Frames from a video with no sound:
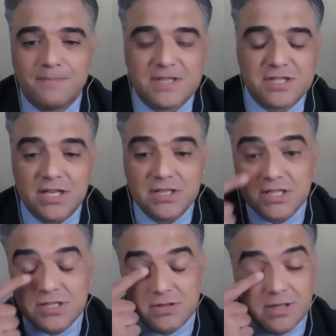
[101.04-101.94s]

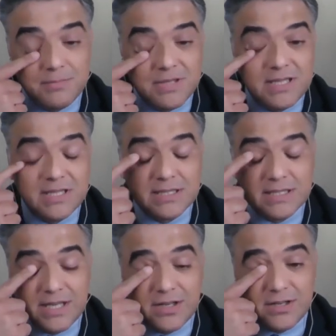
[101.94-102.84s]
changes to the medial
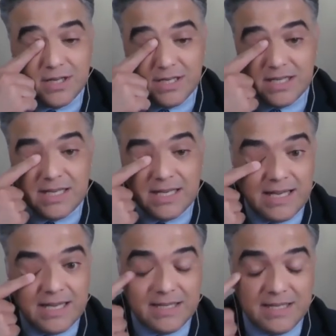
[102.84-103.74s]
layer
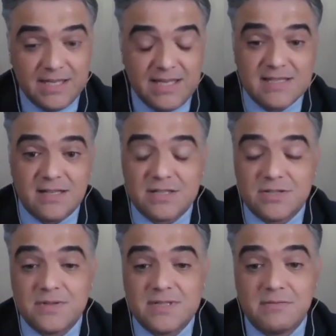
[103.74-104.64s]
and these
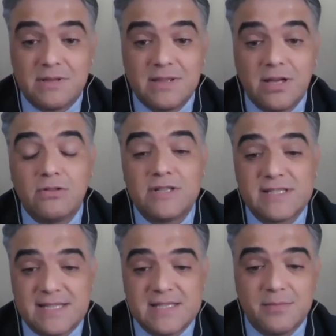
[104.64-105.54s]
arteries with low
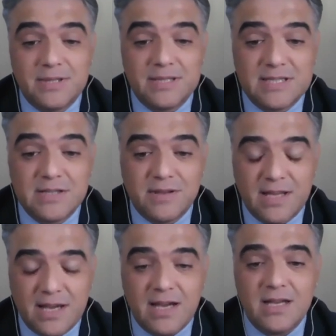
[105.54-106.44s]
distensibility, with
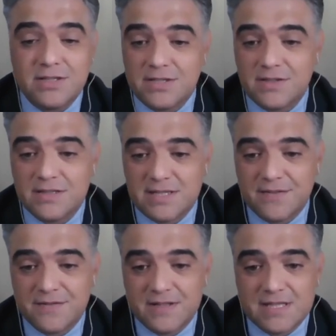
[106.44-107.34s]
high arterial
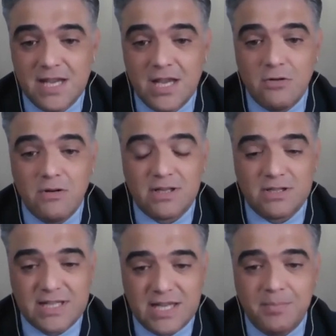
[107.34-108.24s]
stiffness, who are
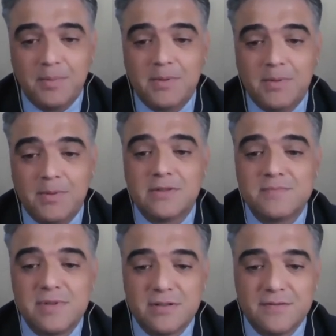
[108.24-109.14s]
not capable
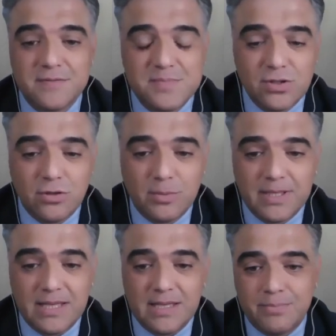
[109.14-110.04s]
of
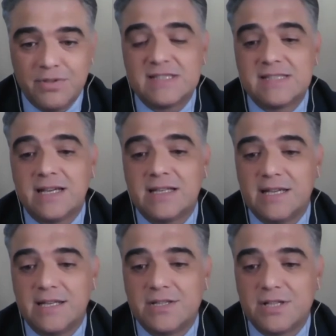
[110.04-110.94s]
absorbing pulsatile
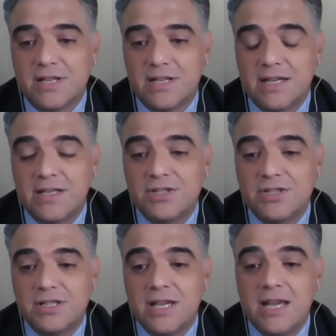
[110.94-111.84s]

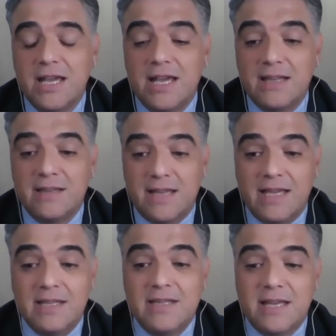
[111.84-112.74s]
energy and
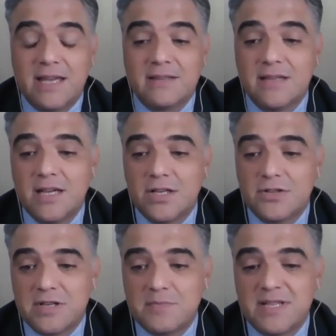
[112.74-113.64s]
in the end
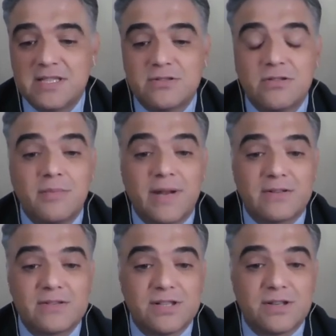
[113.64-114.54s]
transmitted to the
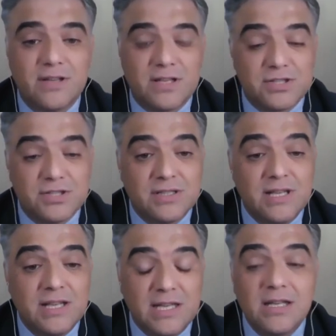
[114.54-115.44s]
microcirculation,
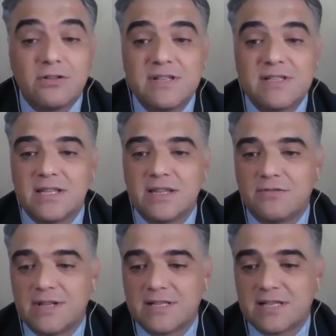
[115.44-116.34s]
increasing the
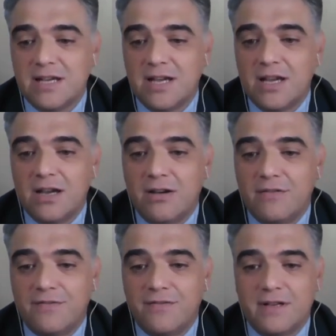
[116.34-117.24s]
risk
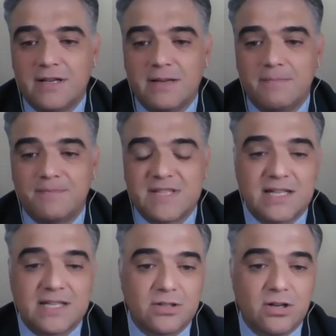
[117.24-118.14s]
of
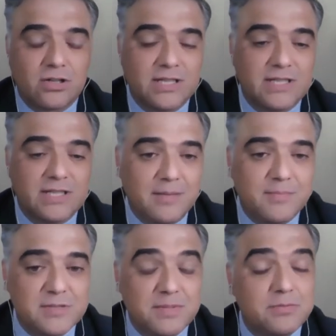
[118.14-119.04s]
target organ
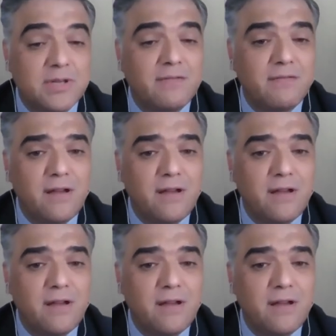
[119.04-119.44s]
damage. But we have